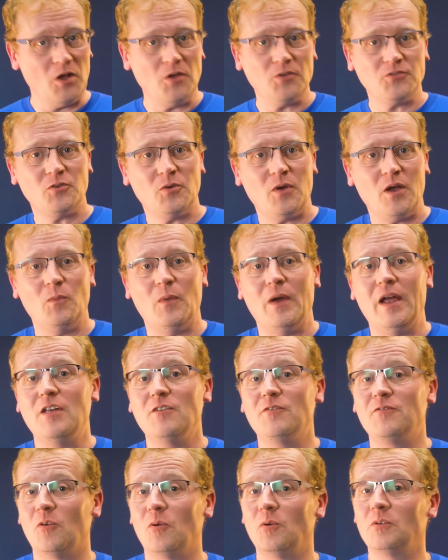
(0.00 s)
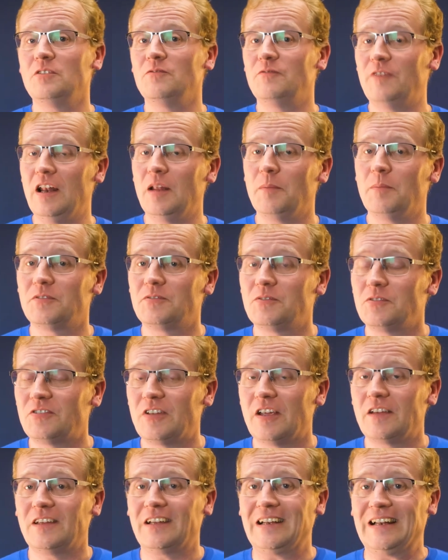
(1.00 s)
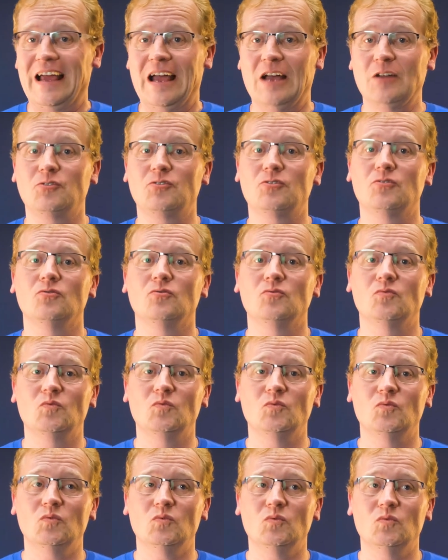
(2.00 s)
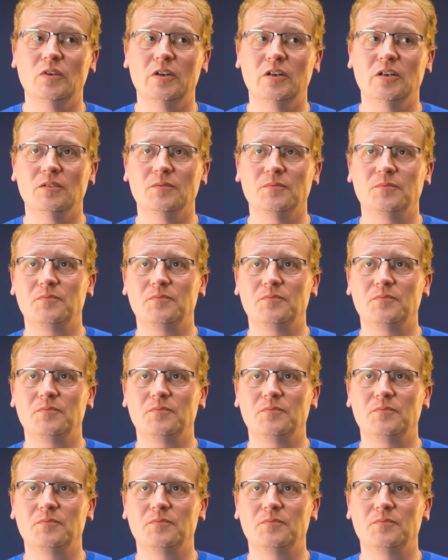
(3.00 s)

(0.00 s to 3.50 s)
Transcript: also a way for developers to take the cloud to, well,